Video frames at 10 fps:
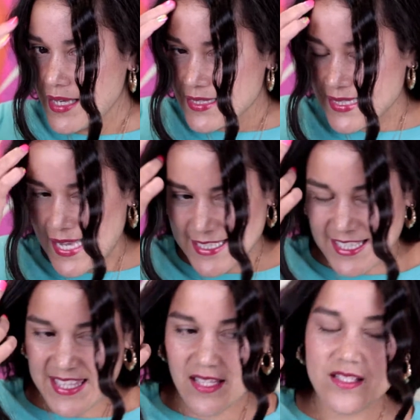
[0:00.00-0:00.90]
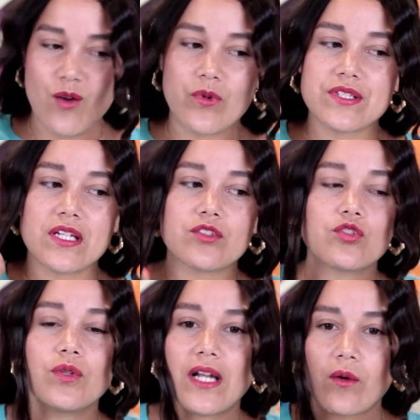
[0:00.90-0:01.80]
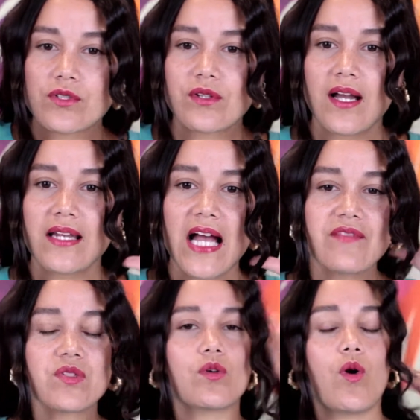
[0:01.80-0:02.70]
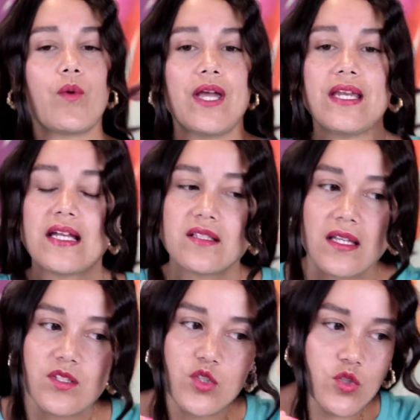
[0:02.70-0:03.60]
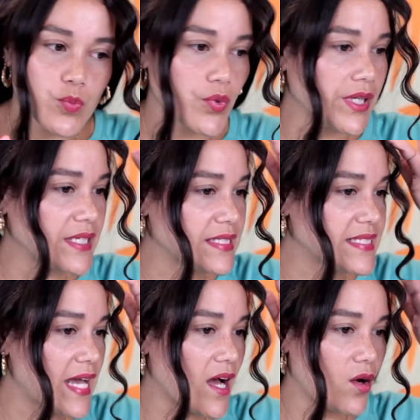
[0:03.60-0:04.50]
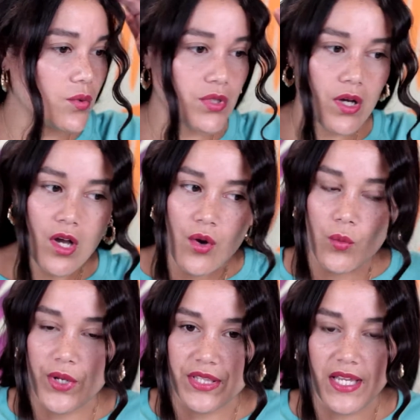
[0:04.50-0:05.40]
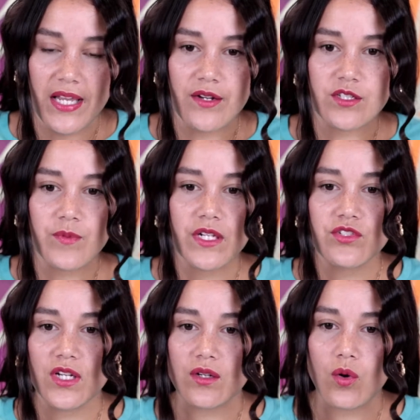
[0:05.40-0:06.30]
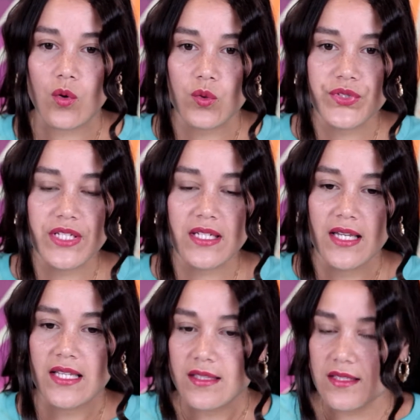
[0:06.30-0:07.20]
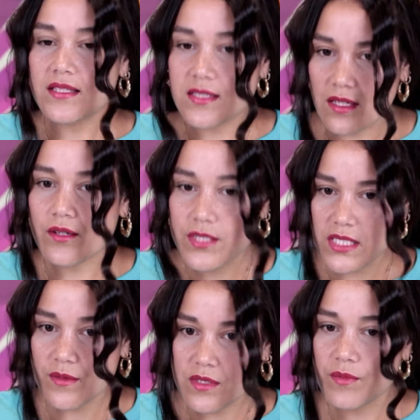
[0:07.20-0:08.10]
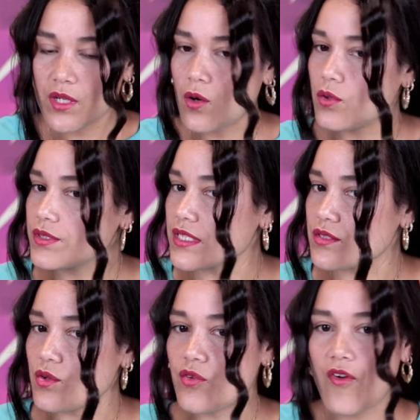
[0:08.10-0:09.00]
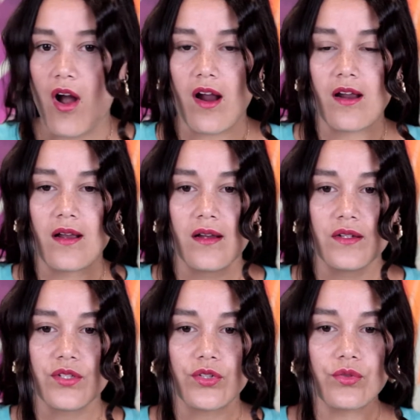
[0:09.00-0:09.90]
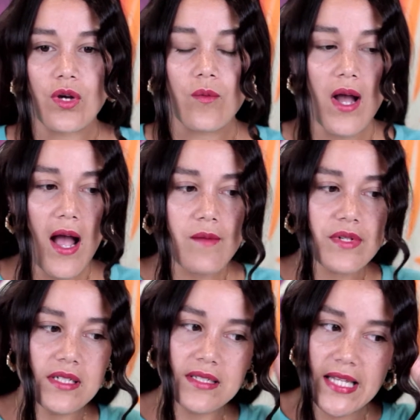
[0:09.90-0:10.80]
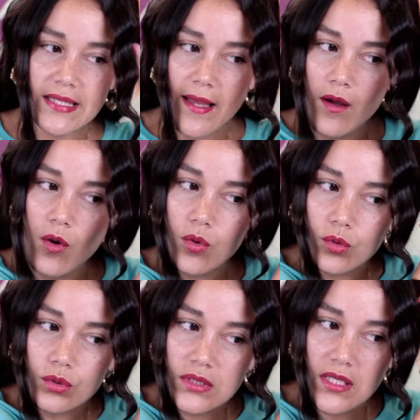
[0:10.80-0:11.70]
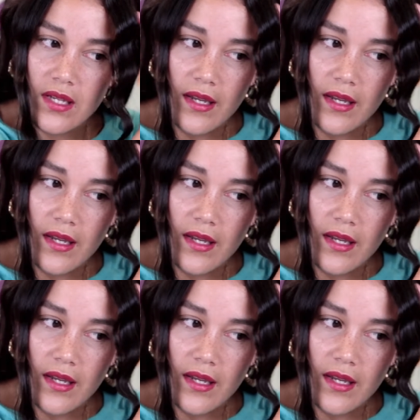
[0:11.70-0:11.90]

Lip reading: See, that's the thing, is that once I do it, I also kind of have to go in and like spray it down with a hairspray to try to hold it. This sucker seems to be holding so far. So you know what? I'm gonna let that hold.